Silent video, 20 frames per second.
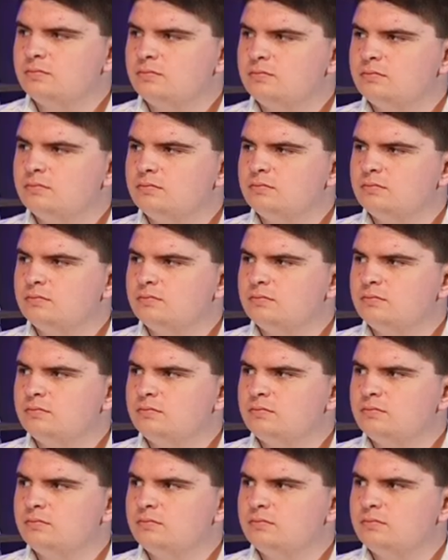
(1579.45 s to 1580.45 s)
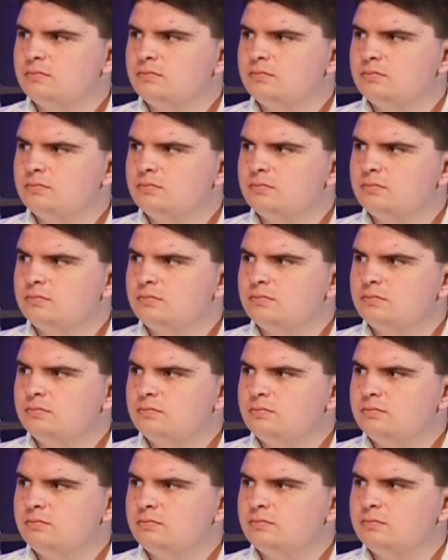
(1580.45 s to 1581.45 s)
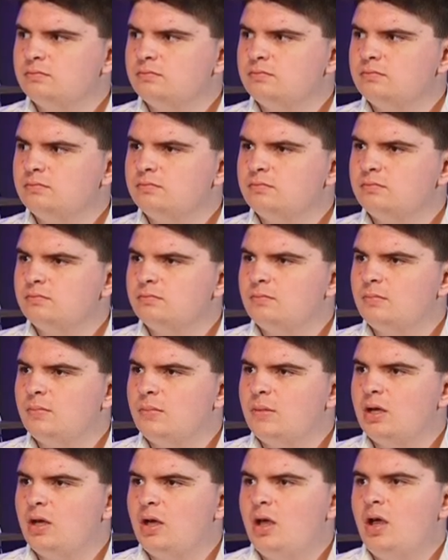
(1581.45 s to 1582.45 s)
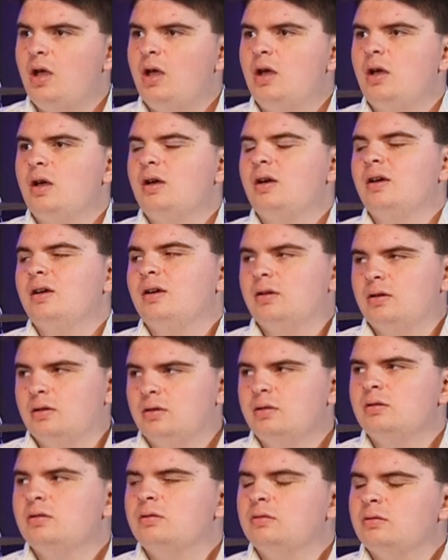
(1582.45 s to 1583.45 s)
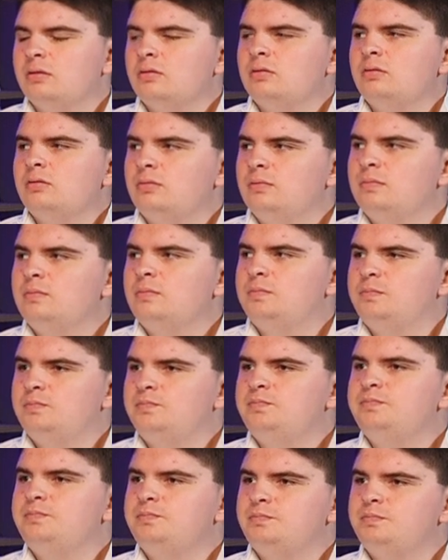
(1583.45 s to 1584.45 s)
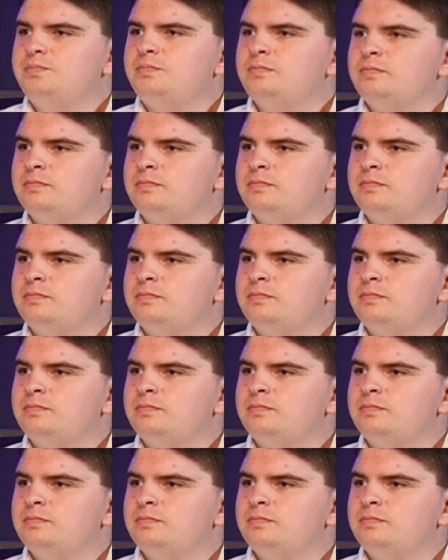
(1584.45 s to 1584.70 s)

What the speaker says: (silent)